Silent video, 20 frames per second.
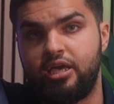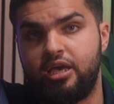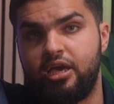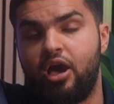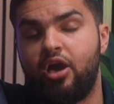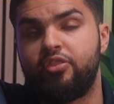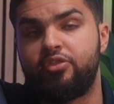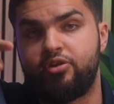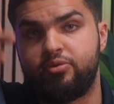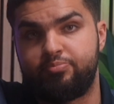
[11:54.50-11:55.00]

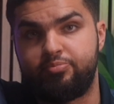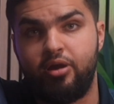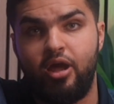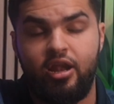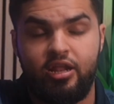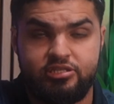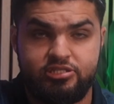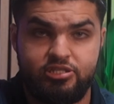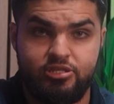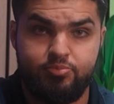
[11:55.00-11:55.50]
other
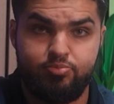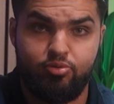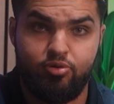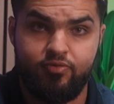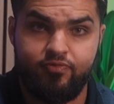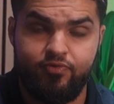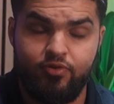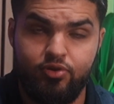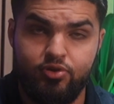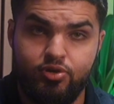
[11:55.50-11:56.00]
products in the
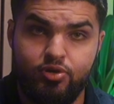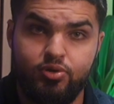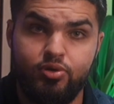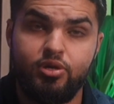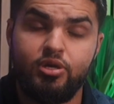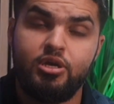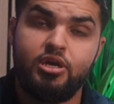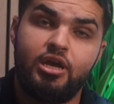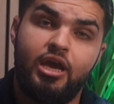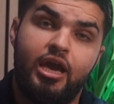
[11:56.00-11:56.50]
portfolio,
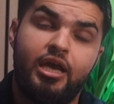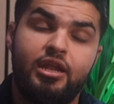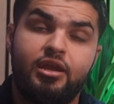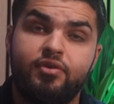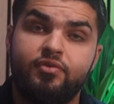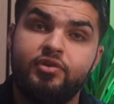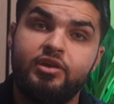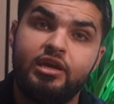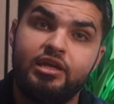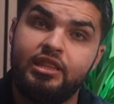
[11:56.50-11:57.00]
and it
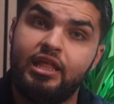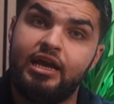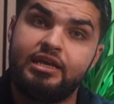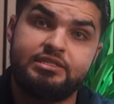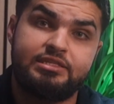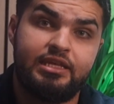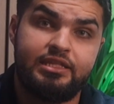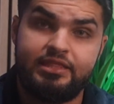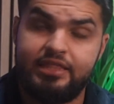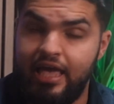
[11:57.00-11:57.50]

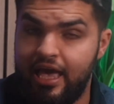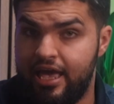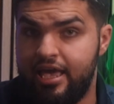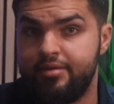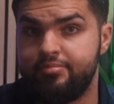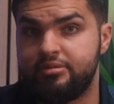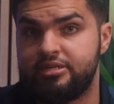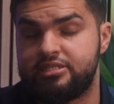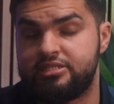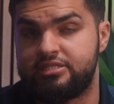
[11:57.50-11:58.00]
realized that that
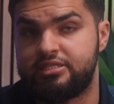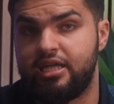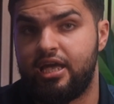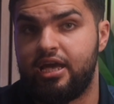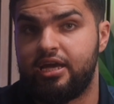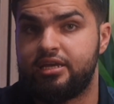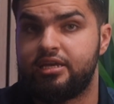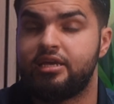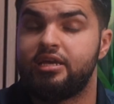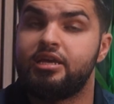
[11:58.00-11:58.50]
image
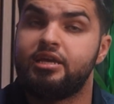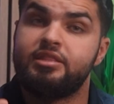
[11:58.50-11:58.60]
stack